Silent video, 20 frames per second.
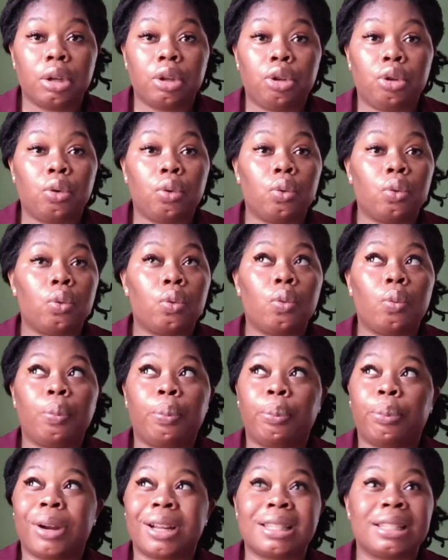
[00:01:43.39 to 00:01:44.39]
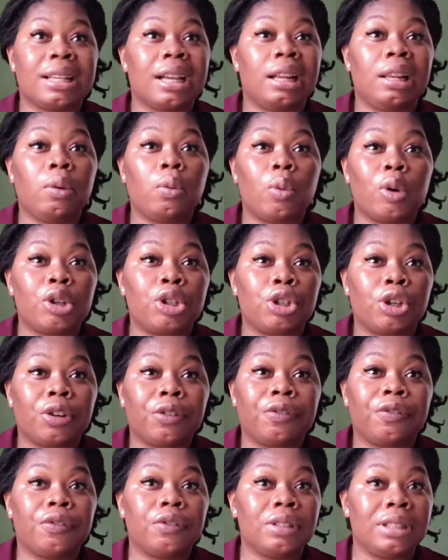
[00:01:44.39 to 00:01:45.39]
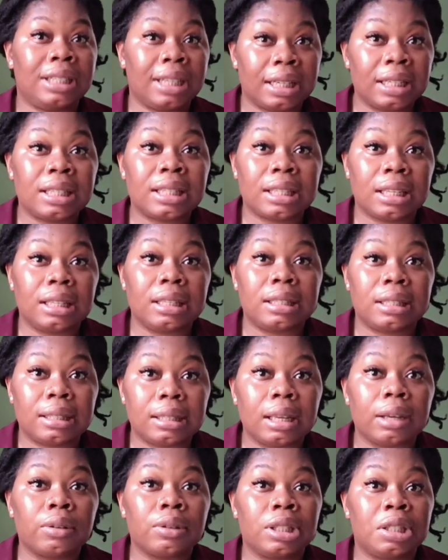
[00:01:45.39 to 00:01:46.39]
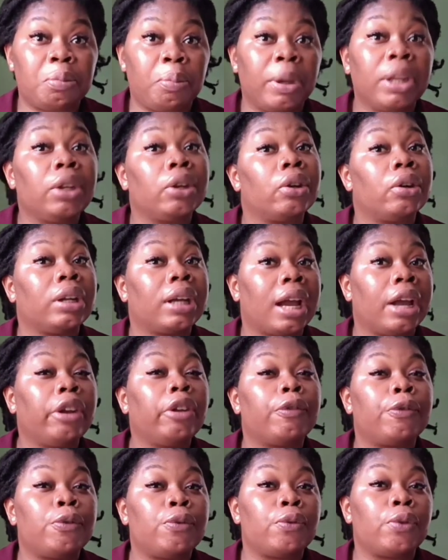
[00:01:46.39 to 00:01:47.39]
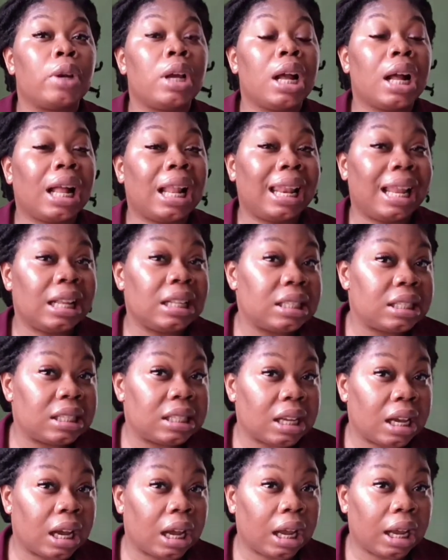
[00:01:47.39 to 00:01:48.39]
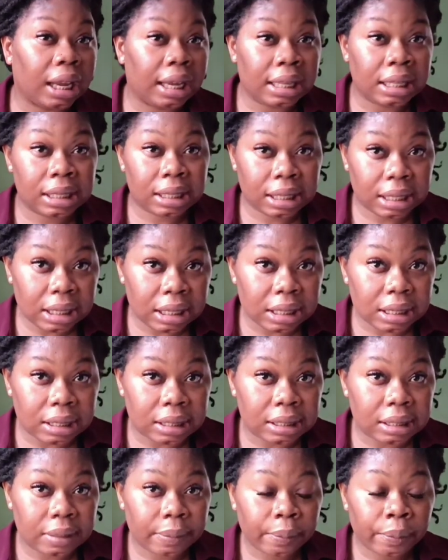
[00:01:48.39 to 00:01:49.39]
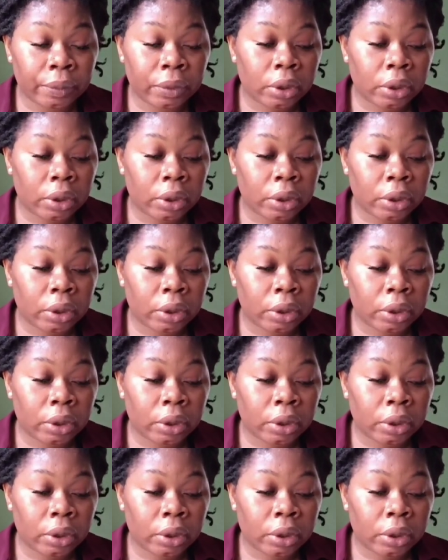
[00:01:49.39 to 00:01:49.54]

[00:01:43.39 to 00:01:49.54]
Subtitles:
You practically wash off dirt skin cells, depending on the kind of cleanser it is.